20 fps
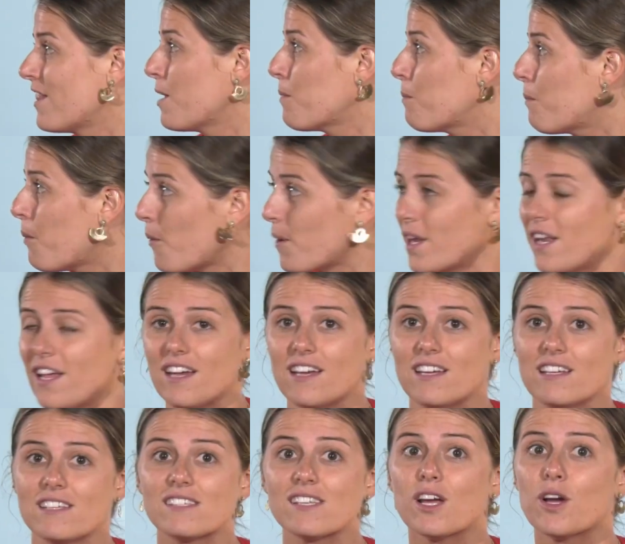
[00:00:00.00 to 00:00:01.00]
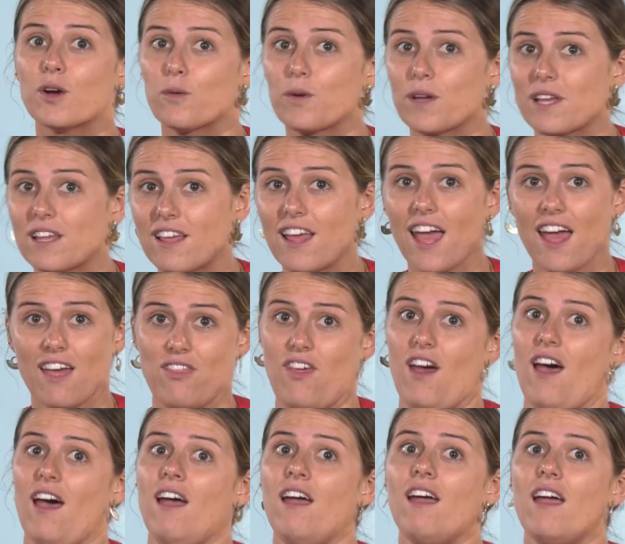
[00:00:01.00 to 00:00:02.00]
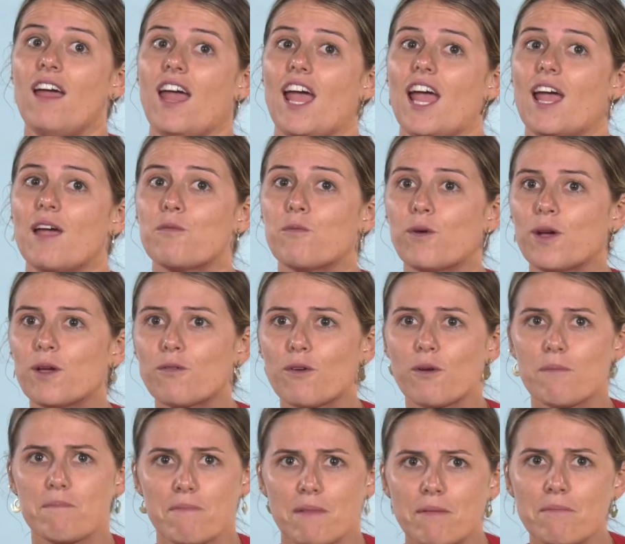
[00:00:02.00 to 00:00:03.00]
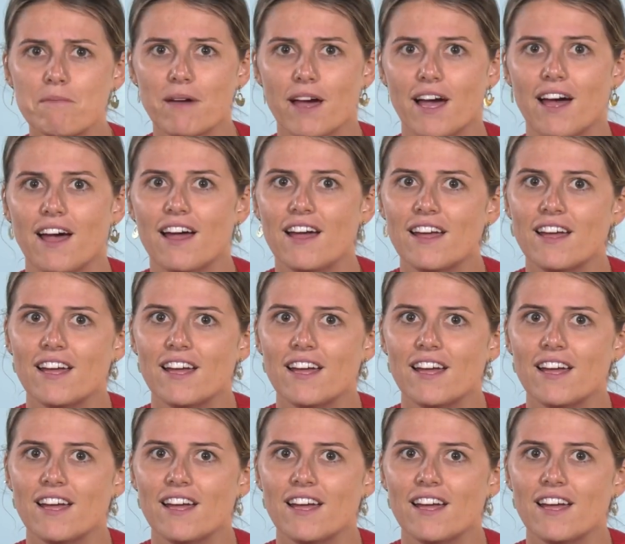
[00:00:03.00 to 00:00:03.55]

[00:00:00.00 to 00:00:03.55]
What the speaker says: The point is we gather and we remember